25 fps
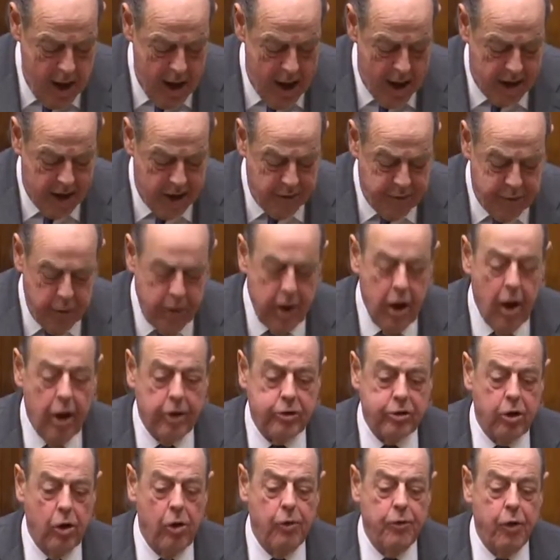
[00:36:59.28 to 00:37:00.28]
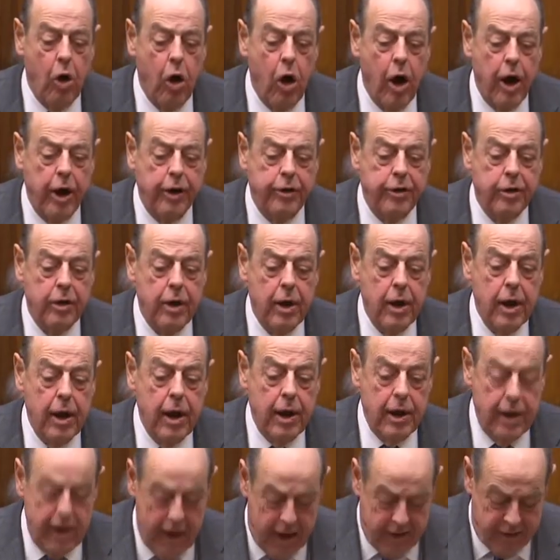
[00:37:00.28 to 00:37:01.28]
and if we are to avoid
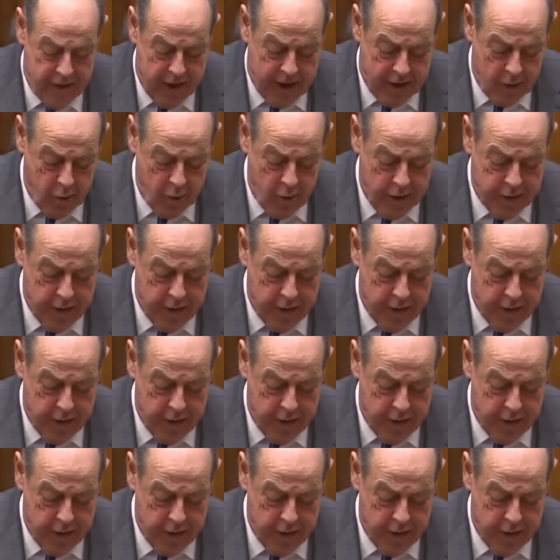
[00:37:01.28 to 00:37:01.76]
leaving